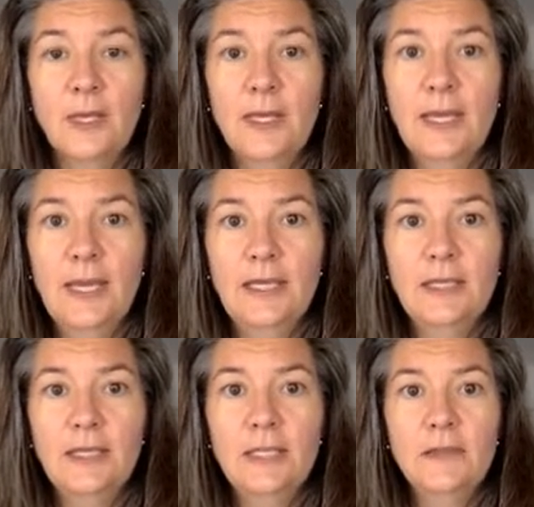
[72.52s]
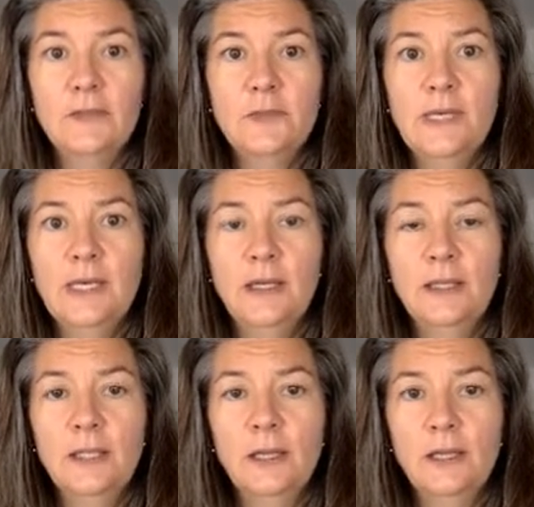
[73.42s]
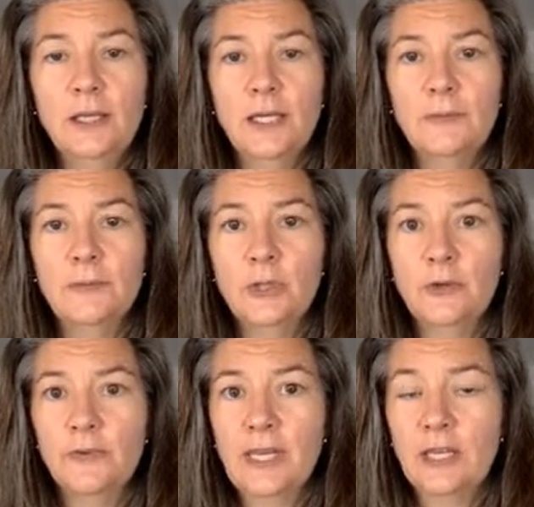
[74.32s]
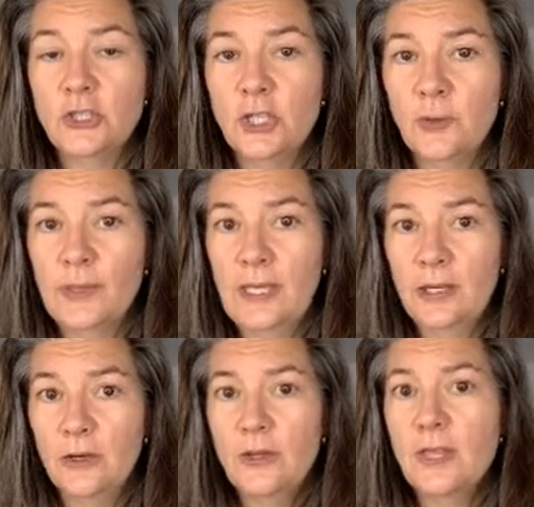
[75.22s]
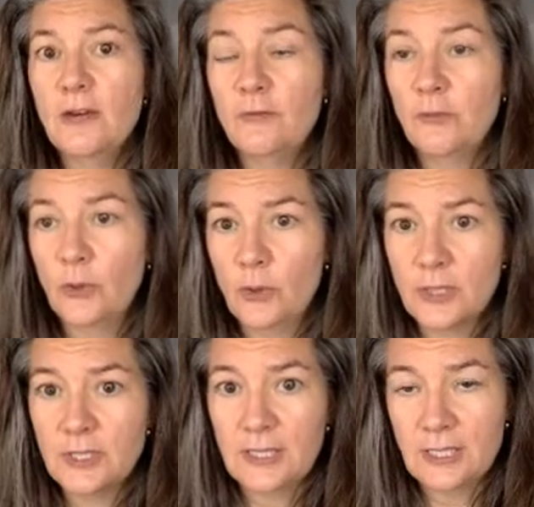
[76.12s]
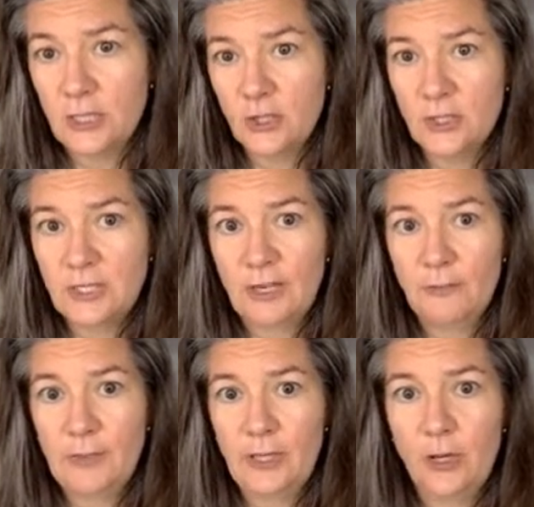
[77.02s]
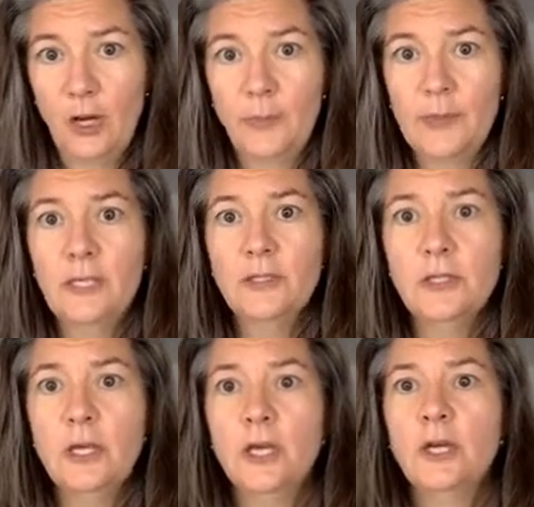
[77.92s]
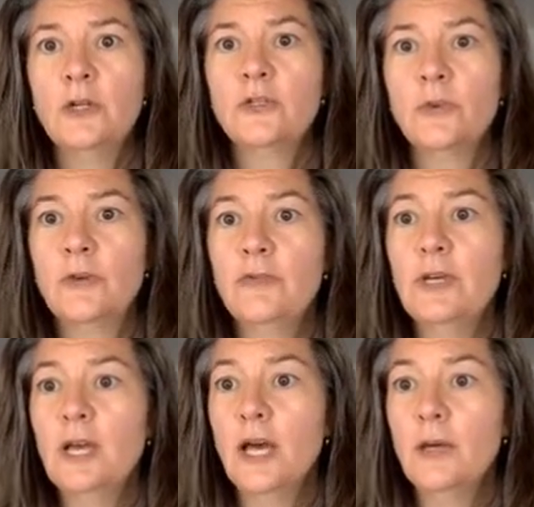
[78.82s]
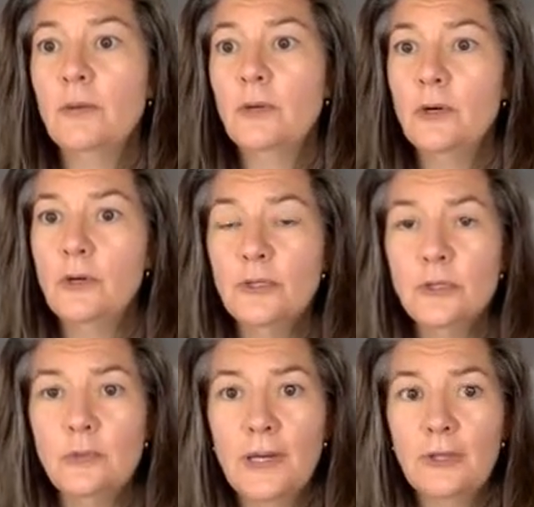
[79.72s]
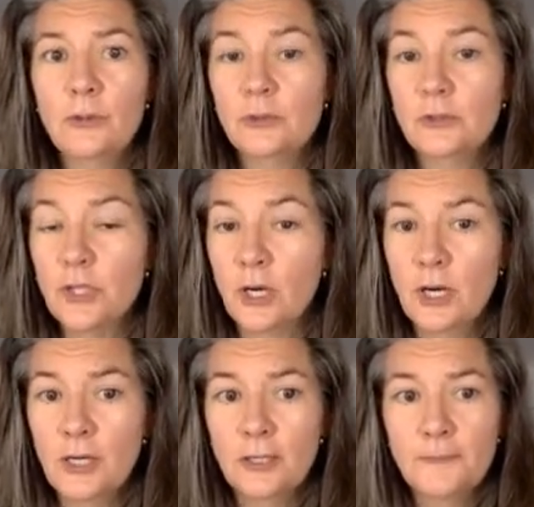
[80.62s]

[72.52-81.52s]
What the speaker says: And it gives me a little notification up here that 4 citations have been copied. Terrific. I will go to my Google Doc